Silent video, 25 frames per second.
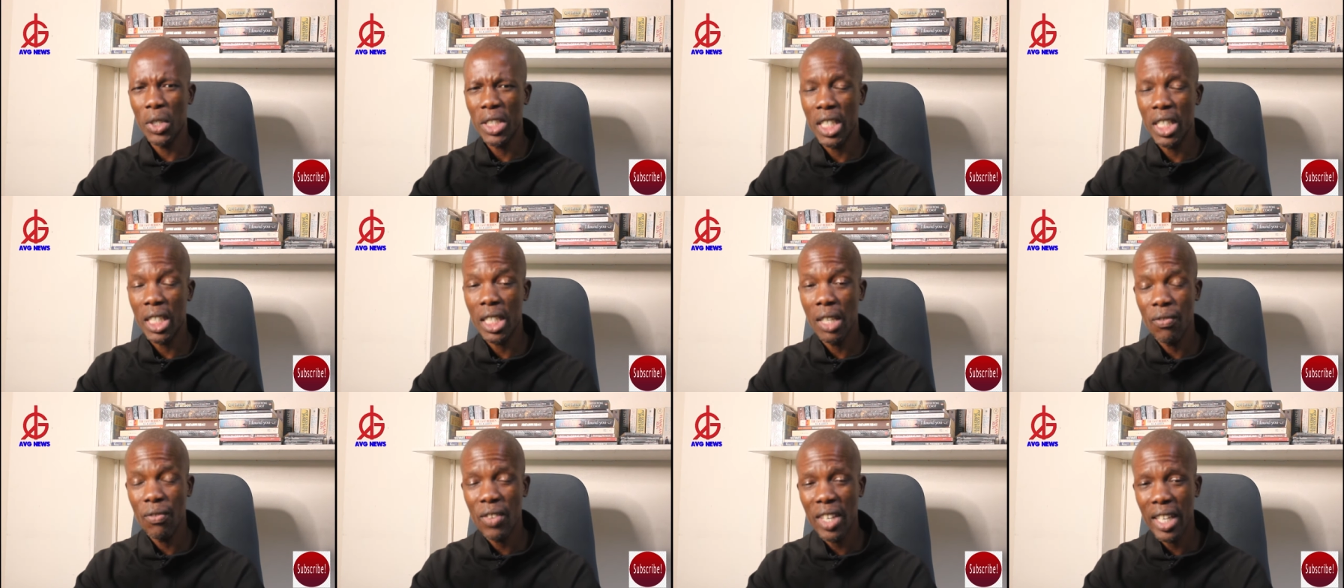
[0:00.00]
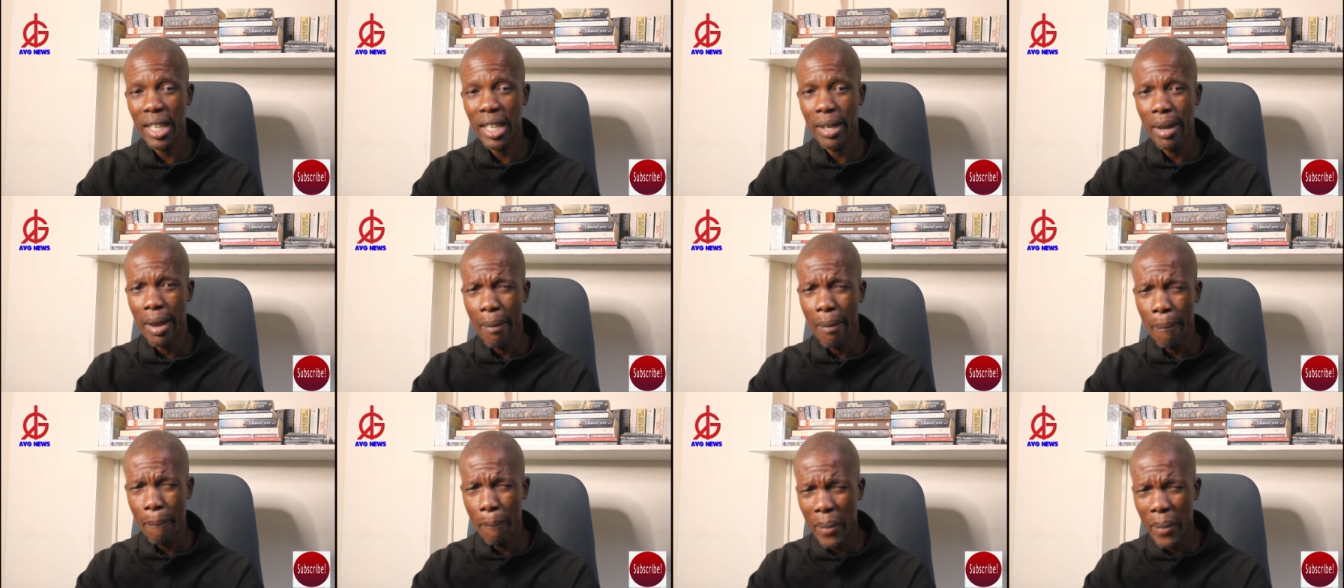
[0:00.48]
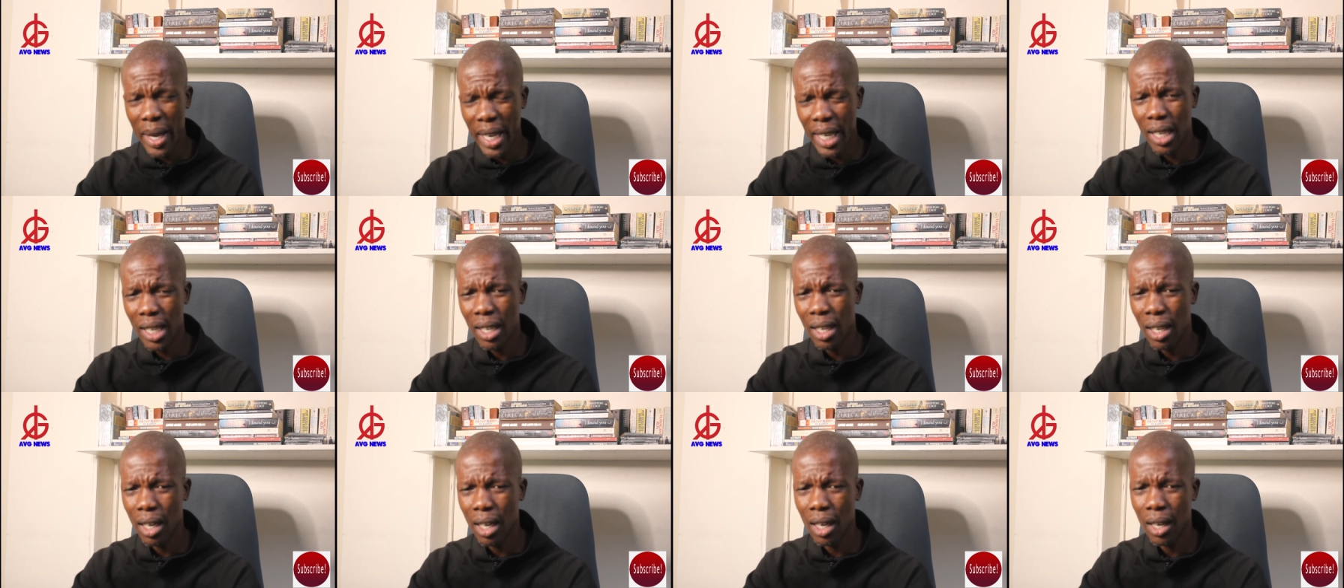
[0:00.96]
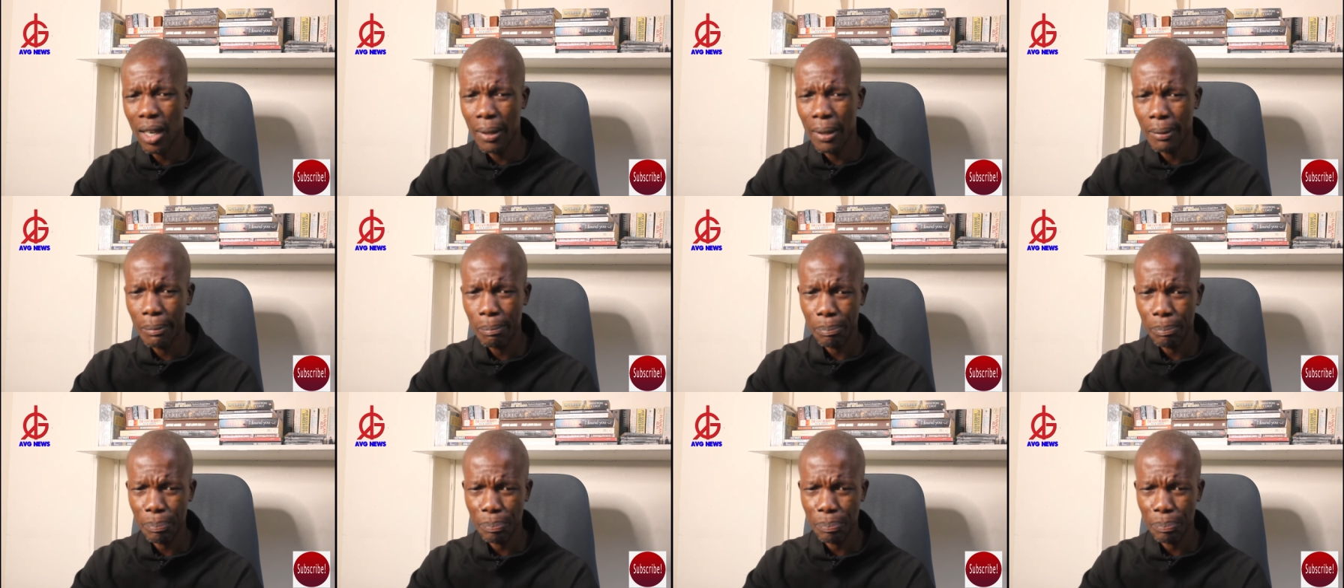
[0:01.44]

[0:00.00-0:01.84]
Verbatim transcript: She's even making uh,